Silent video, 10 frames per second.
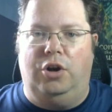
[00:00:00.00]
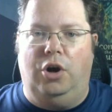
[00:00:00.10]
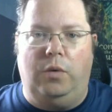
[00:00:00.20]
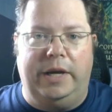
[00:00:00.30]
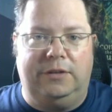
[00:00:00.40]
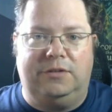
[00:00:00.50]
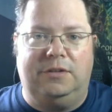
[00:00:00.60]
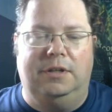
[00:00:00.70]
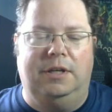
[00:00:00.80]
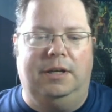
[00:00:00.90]
know it
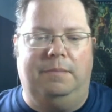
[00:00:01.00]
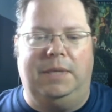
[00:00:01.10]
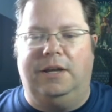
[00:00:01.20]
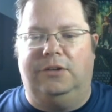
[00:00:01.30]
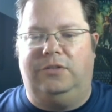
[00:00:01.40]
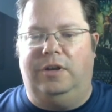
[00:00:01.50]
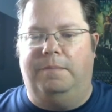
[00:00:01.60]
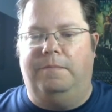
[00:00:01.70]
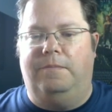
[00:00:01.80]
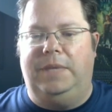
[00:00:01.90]
because their
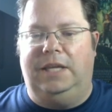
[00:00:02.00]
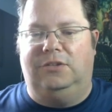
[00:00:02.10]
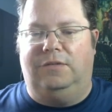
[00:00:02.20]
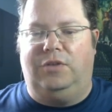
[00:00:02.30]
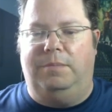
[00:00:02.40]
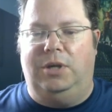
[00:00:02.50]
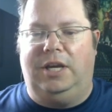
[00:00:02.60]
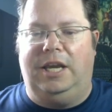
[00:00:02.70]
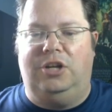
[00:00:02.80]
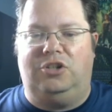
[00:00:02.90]
means of
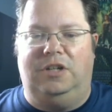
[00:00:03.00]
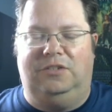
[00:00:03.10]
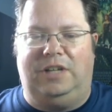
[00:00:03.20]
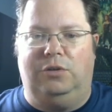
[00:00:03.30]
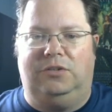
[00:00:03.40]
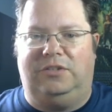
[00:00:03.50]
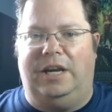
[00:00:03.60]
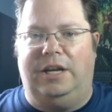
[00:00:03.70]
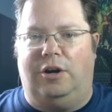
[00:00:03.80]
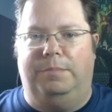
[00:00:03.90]
communication is
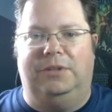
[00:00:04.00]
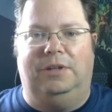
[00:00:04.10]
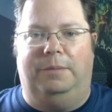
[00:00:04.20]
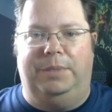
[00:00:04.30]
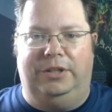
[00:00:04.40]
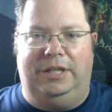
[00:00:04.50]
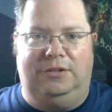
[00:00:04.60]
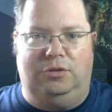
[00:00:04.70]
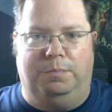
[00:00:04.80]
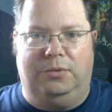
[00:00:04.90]
outside our ability
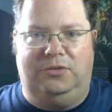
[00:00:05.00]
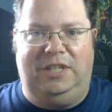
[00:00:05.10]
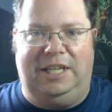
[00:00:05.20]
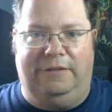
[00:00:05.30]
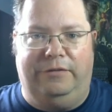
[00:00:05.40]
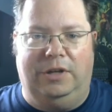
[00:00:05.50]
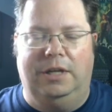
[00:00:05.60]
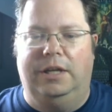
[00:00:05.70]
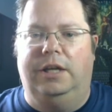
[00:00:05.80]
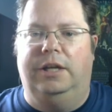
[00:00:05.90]
to perceive.
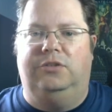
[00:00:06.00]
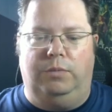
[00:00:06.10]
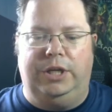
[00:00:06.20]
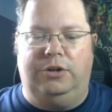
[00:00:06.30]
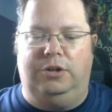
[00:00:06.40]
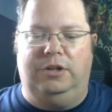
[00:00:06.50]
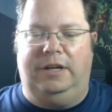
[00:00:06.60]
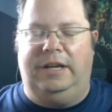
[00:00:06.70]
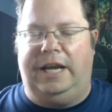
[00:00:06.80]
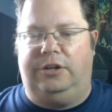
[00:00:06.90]
We couldn't
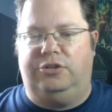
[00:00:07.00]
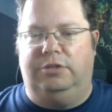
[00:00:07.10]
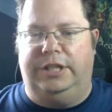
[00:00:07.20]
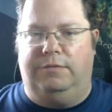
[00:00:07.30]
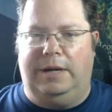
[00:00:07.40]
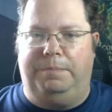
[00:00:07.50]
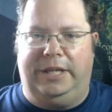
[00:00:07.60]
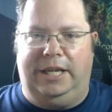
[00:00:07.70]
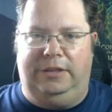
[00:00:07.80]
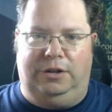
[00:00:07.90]
naturally
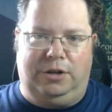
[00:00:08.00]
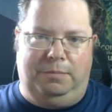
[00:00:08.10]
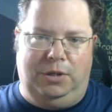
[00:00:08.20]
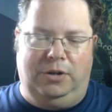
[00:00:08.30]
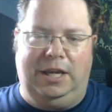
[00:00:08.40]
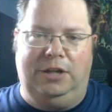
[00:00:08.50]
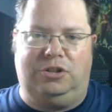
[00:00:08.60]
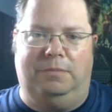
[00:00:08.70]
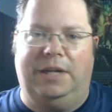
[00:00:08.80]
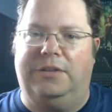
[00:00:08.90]
replicate their
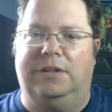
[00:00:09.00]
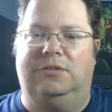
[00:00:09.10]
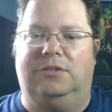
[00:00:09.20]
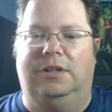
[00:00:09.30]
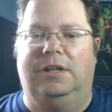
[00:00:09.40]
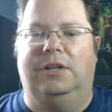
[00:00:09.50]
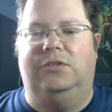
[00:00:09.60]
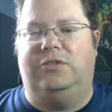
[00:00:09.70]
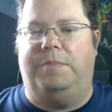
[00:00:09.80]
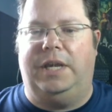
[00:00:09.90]
communication methods.
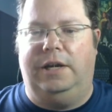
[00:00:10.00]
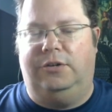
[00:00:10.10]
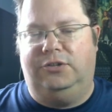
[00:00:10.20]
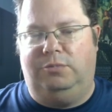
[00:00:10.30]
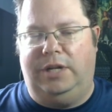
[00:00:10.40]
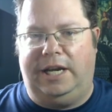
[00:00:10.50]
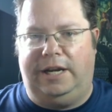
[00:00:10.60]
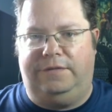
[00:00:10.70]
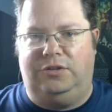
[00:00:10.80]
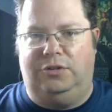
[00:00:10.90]
Something else would
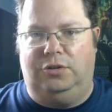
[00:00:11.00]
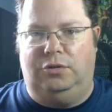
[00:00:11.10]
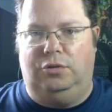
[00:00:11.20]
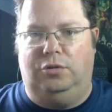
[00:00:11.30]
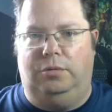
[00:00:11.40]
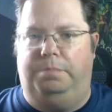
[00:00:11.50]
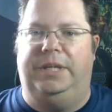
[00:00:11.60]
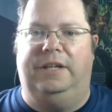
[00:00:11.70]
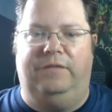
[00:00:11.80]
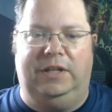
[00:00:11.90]
have to
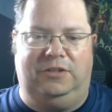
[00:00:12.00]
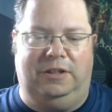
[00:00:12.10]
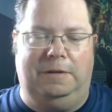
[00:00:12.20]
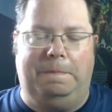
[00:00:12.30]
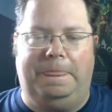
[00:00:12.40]
be invented.